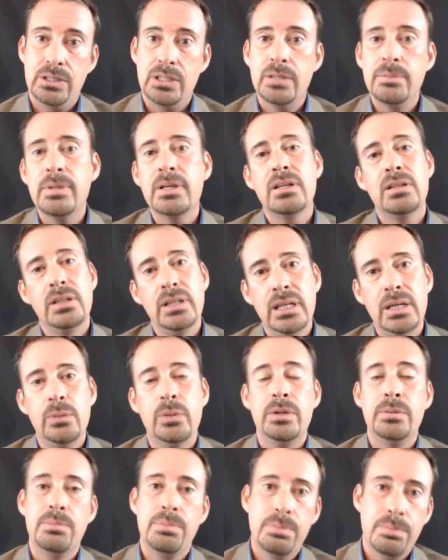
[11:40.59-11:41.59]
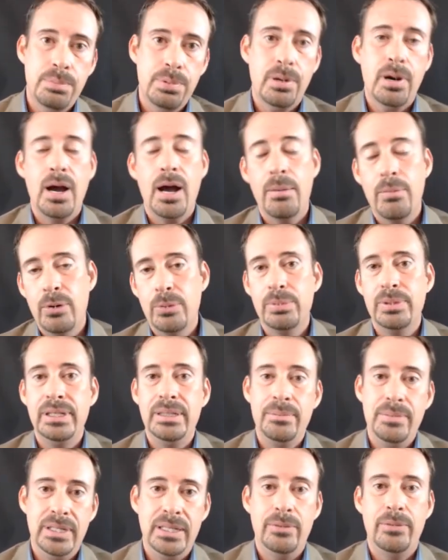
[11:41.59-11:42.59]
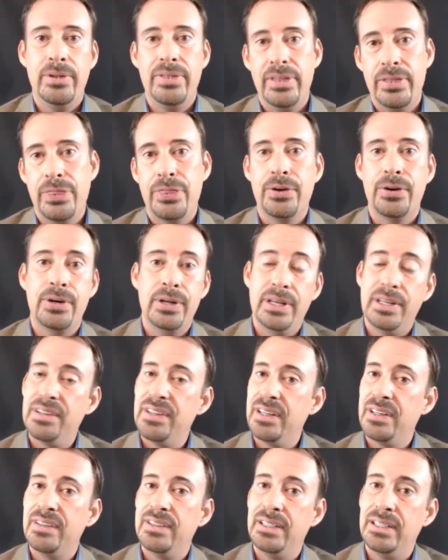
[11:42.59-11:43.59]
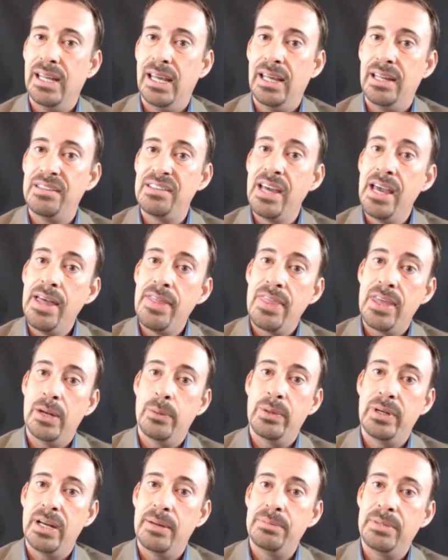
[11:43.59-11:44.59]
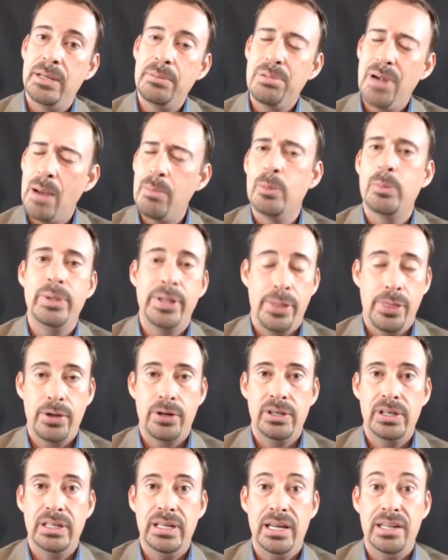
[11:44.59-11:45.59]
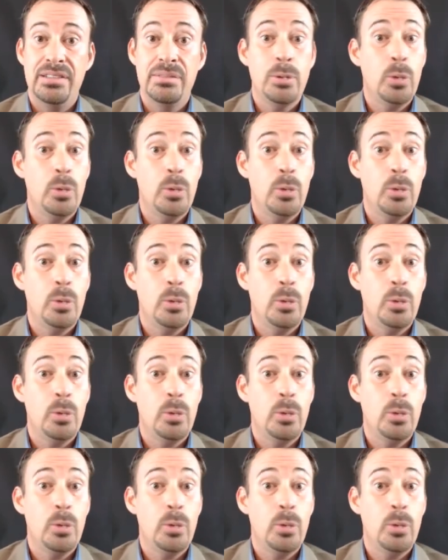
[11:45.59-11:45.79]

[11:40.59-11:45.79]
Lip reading: Typically, it would probably be within 30 to 60 days that it would update, probably 30 days.